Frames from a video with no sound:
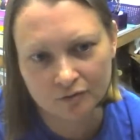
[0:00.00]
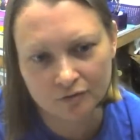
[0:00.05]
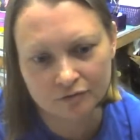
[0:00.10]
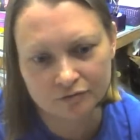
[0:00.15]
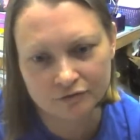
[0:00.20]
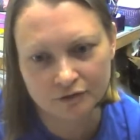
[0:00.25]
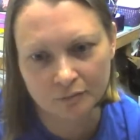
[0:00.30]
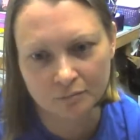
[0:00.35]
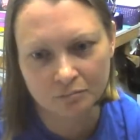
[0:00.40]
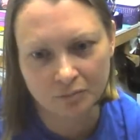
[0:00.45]

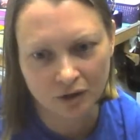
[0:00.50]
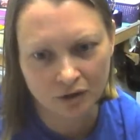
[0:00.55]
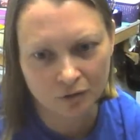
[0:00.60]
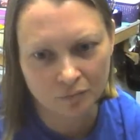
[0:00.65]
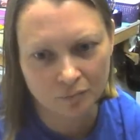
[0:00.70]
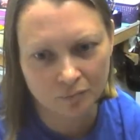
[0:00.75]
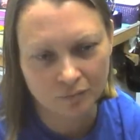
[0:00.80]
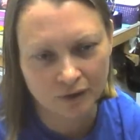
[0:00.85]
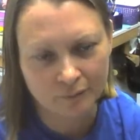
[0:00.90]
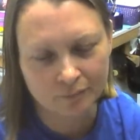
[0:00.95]
from
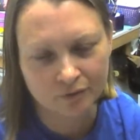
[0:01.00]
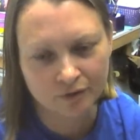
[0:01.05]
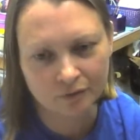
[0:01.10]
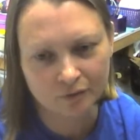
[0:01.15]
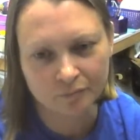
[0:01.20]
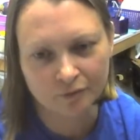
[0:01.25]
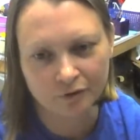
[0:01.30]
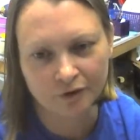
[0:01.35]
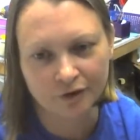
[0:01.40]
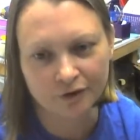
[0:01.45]
my
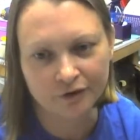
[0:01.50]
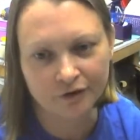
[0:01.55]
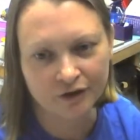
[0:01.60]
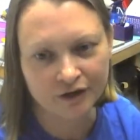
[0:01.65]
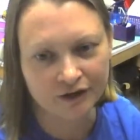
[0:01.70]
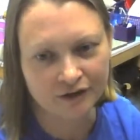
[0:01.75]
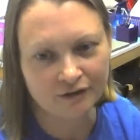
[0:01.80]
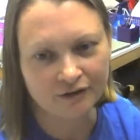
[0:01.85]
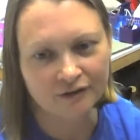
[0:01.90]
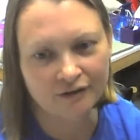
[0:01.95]
punk
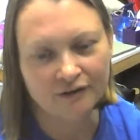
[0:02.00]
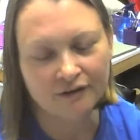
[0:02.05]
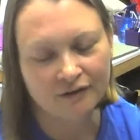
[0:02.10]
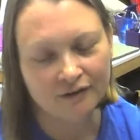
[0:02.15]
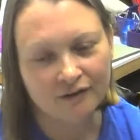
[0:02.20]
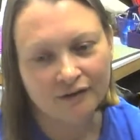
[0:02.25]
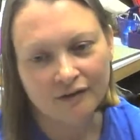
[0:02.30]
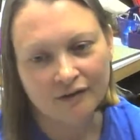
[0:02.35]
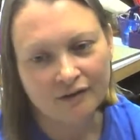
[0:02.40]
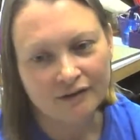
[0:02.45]
broidery.
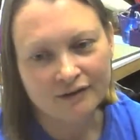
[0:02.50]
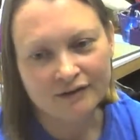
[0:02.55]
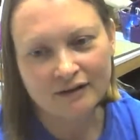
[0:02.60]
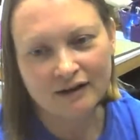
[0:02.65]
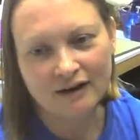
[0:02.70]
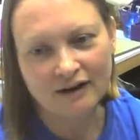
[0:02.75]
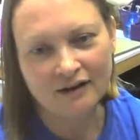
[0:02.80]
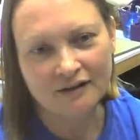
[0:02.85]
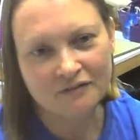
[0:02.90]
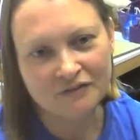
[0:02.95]

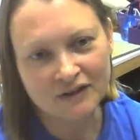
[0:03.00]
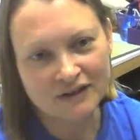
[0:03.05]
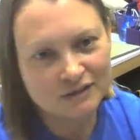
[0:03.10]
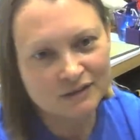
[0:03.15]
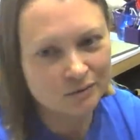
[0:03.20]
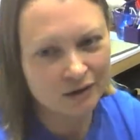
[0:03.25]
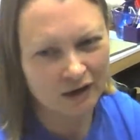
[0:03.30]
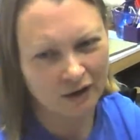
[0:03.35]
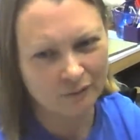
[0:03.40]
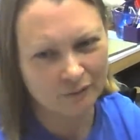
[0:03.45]
Yeah, that's what I